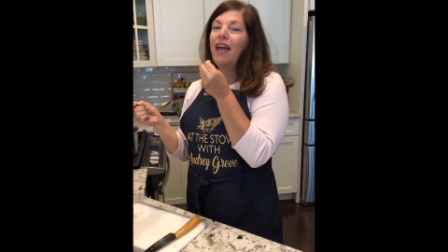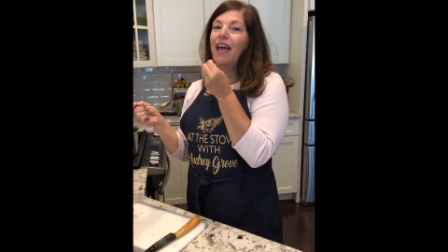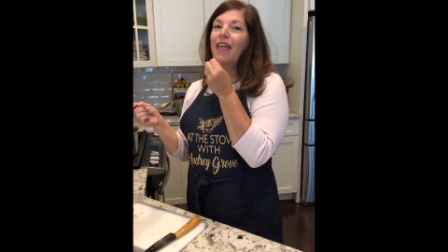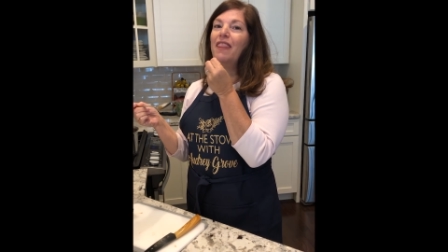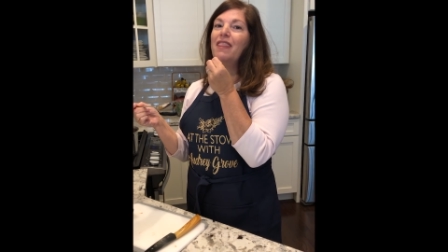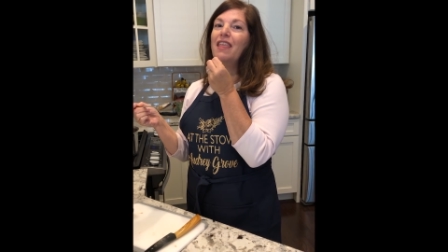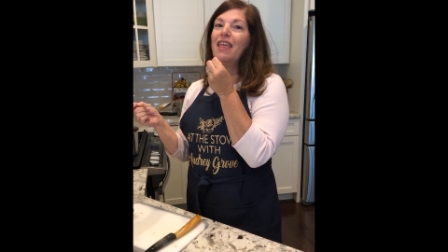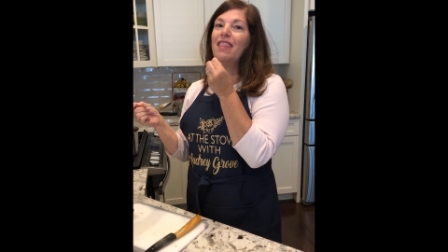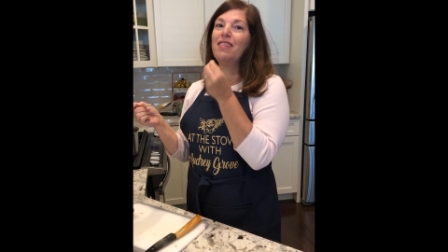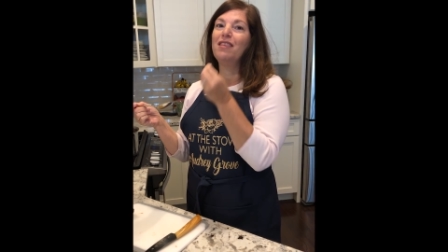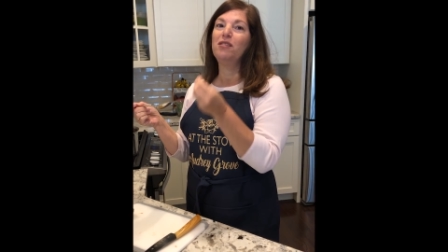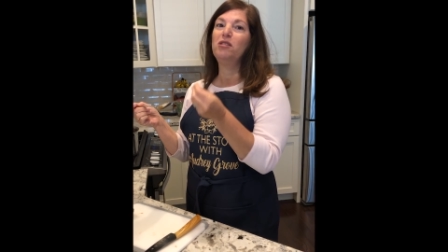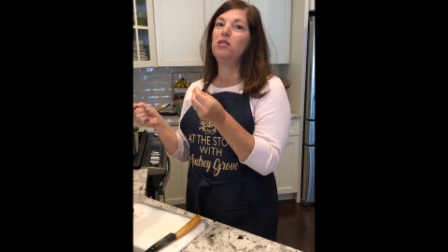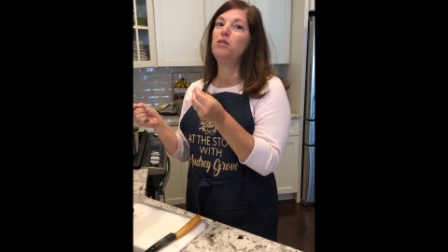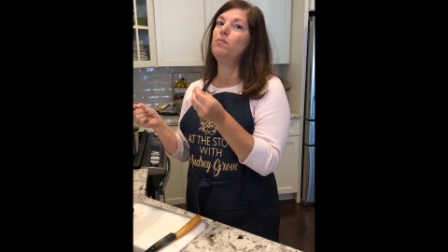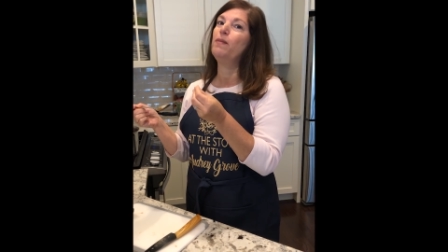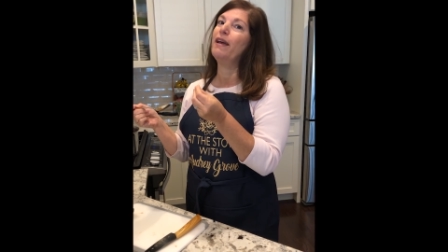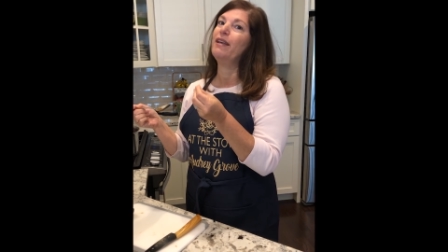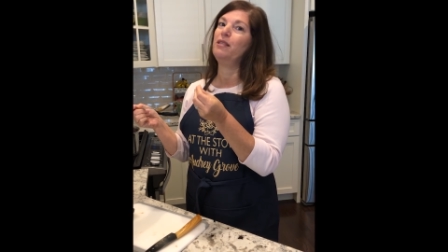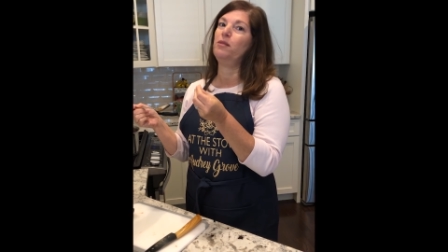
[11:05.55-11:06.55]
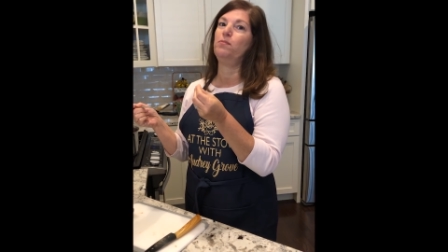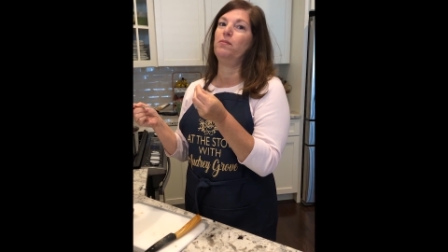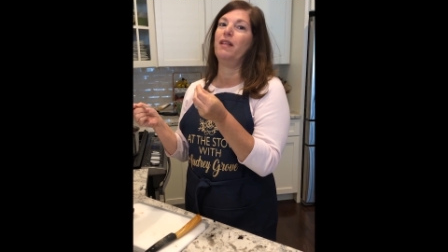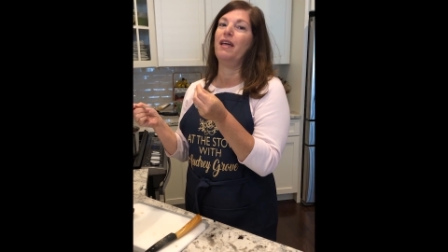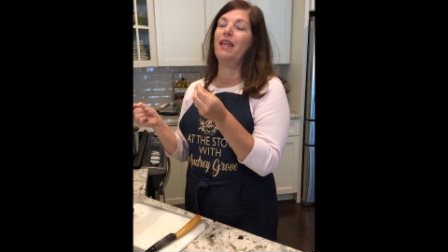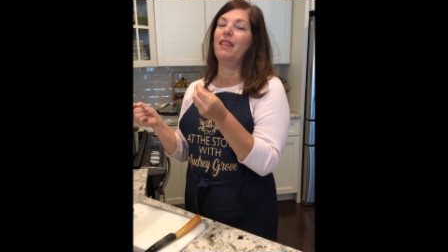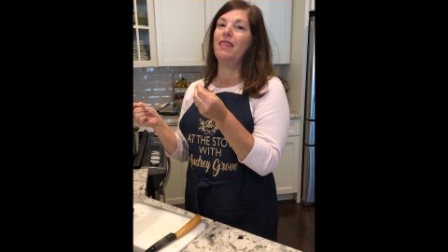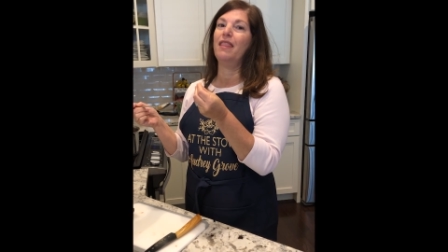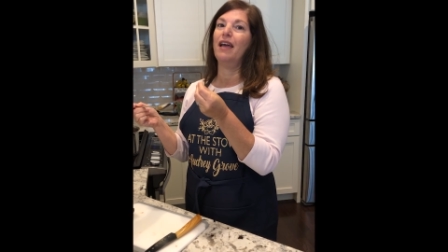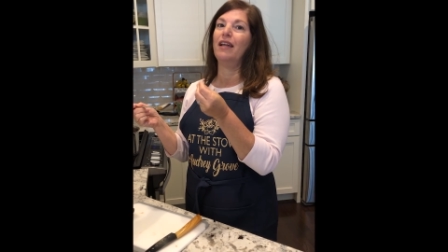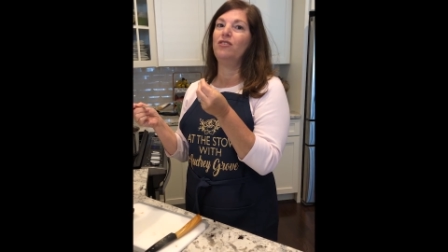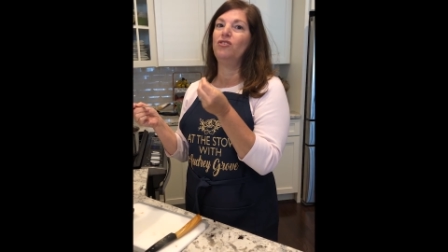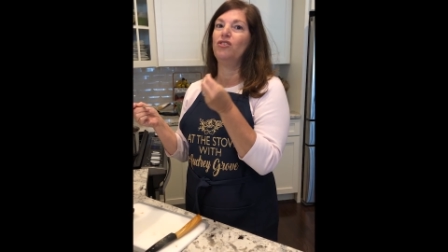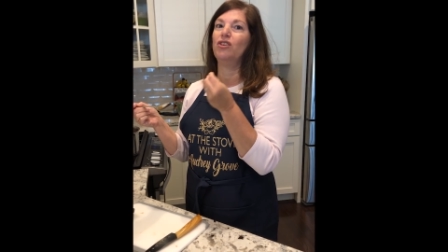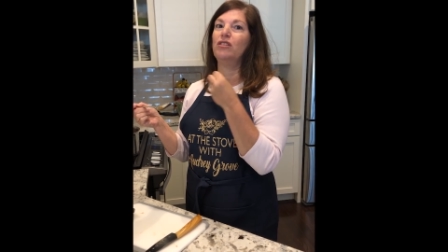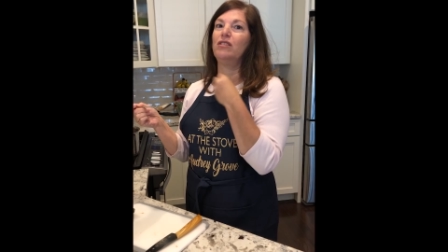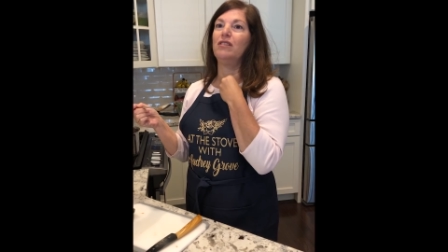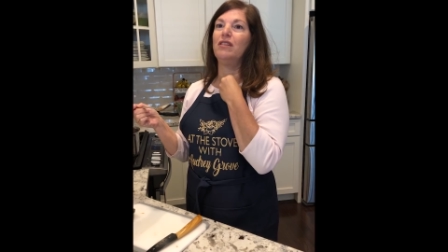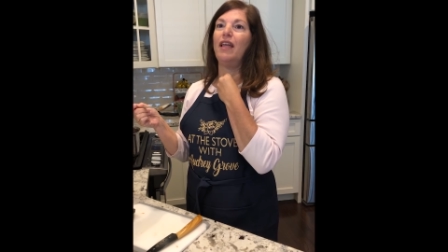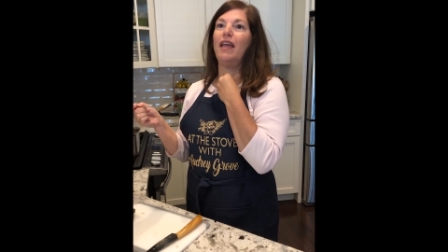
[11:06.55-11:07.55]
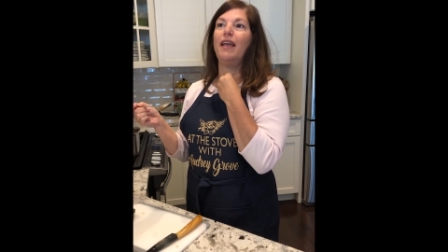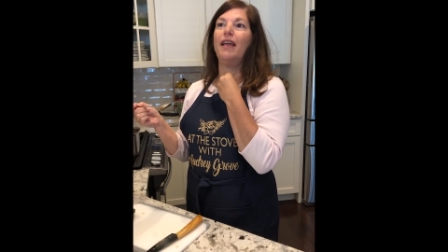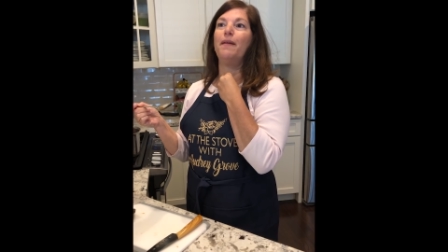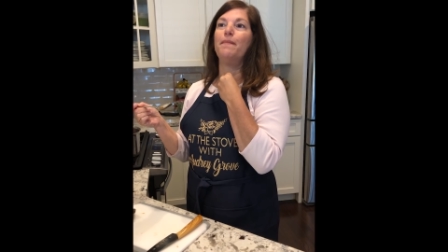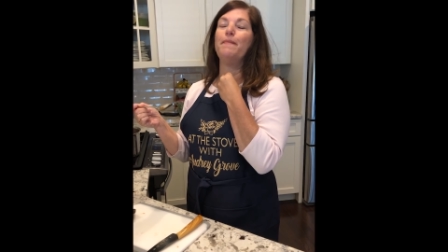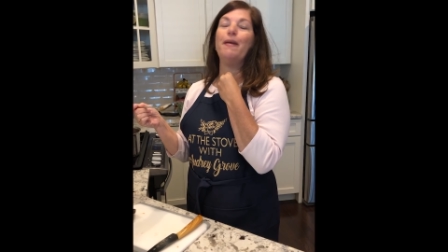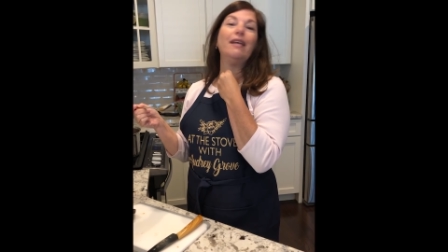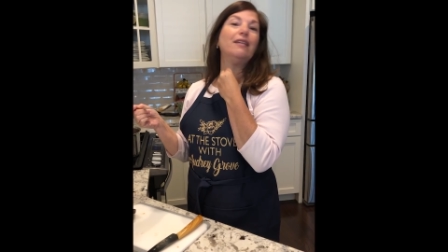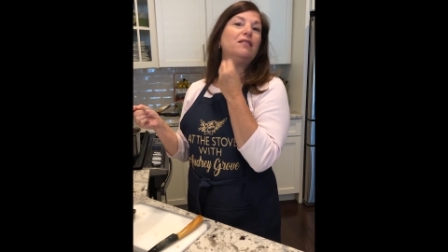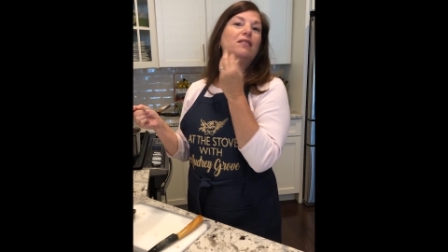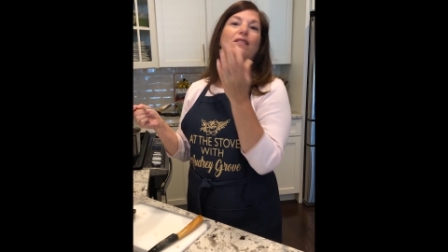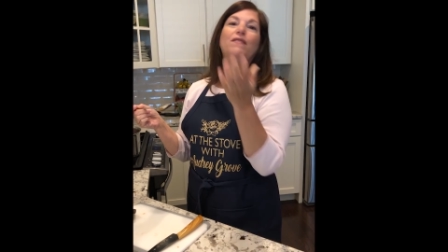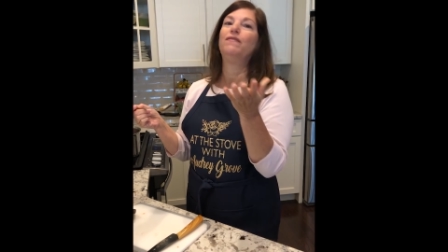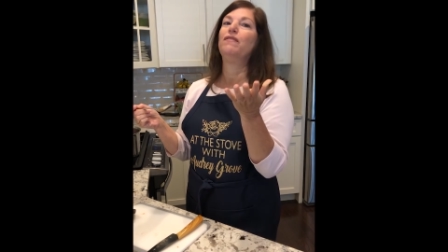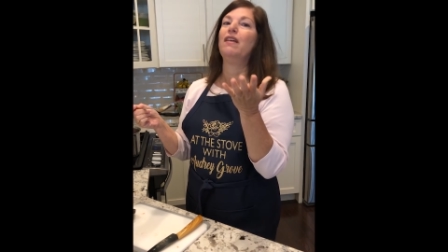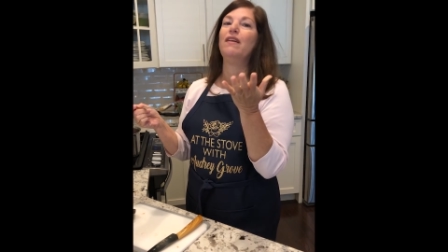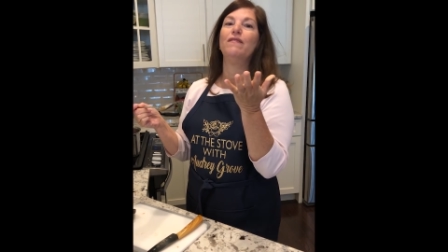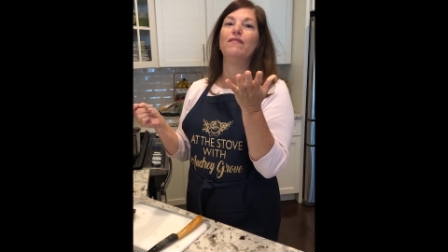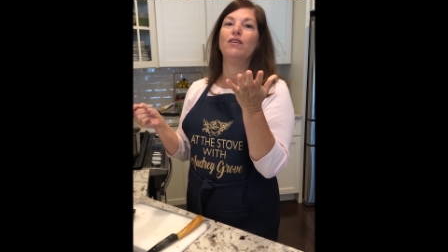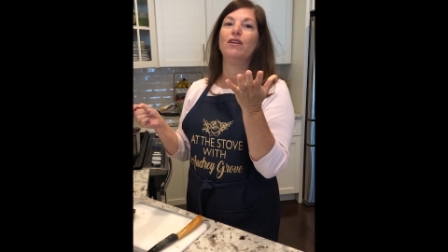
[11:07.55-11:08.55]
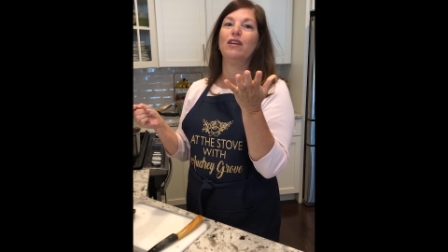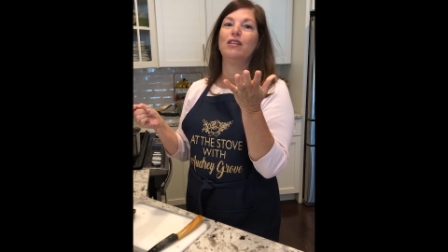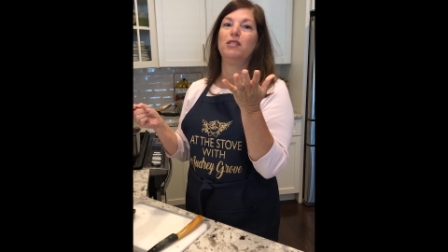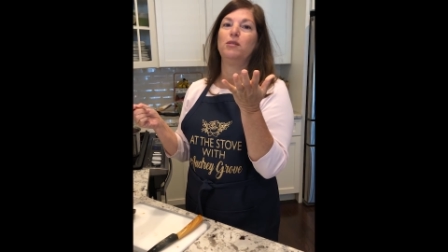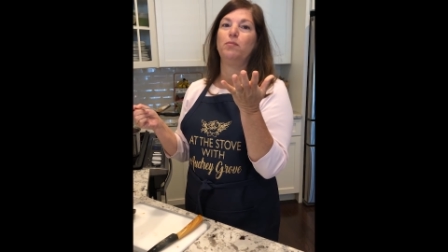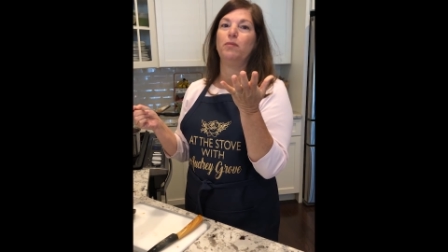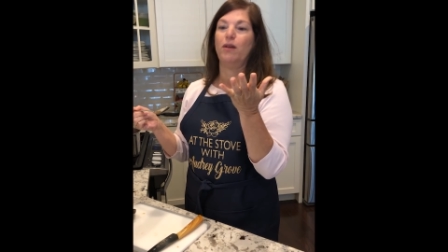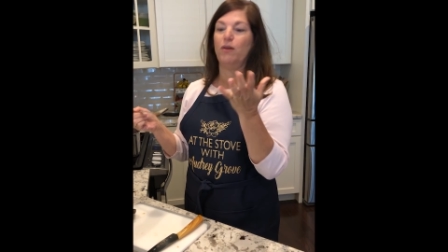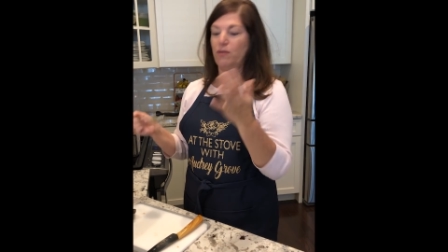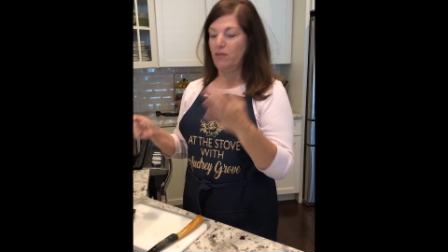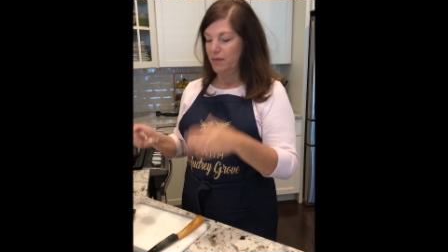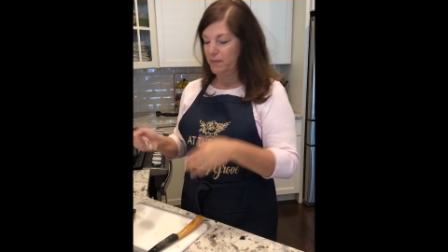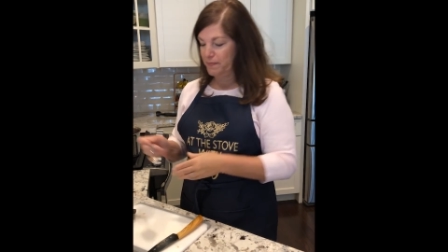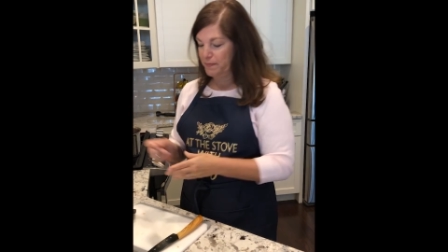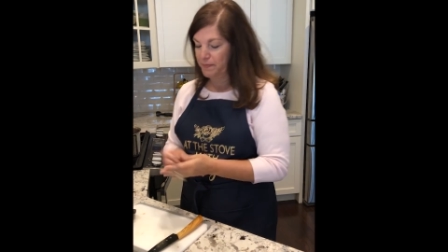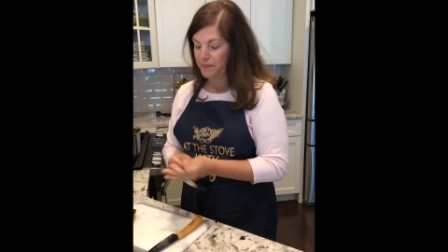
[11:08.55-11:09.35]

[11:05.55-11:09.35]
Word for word: and then the spice blend that just like makes the flavor explode.